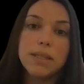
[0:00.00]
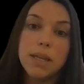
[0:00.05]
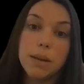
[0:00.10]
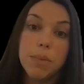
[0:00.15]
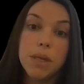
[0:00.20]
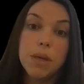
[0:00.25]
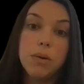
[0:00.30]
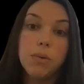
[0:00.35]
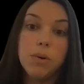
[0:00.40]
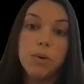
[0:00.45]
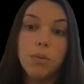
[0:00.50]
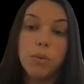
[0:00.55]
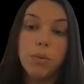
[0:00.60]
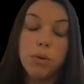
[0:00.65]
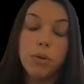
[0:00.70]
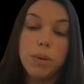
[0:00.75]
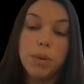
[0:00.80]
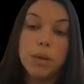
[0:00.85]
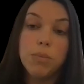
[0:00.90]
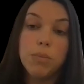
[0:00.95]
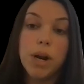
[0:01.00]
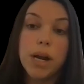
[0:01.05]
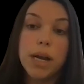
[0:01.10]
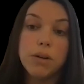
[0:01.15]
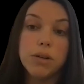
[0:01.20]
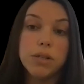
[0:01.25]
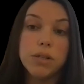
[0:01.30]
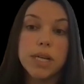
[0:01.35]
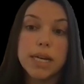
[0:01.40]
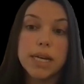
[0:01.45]
something we'll be
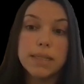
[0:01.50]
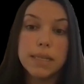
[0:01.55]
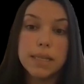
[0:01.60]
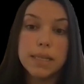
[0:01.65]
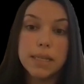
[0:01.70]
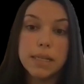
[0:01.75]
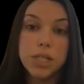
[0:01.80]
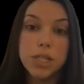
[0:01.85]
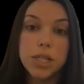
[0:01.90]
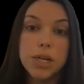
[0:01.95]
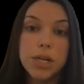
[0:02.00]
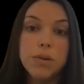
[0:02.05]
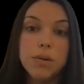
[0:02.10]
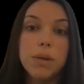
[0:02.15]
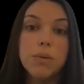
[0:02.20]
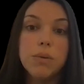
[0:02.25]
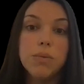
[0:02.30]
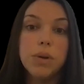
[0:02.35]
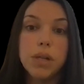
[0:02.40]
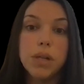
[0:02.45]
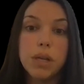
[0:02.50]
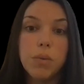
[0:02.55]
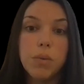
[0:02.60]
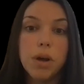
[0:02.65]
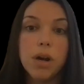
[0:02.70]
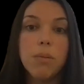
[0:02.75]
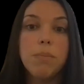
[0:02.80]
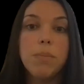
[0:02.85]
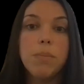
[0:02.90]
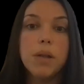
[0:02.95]
prioritizing this year. We really
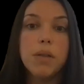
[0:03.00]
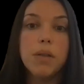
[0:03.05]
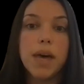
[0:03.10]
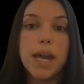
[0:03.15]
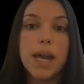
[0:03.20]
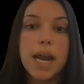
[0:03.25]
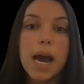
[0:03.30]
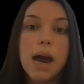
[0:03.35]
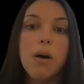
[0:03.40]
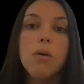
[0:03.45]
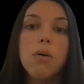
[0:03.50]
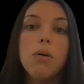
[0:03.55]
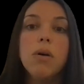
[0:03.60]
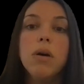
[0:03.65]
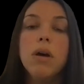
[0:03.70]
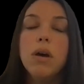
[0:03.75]
want to build that out.